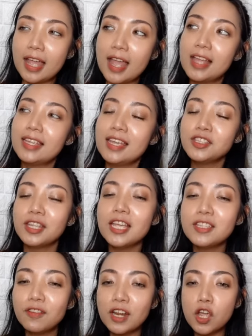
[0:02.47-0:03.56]
and in today's
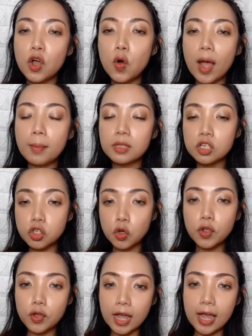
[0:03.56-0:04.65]
video, I'm going to show
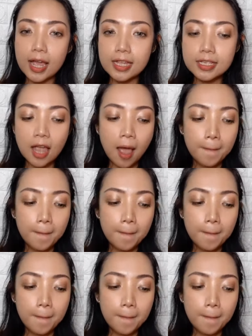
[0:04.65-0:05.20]
you guys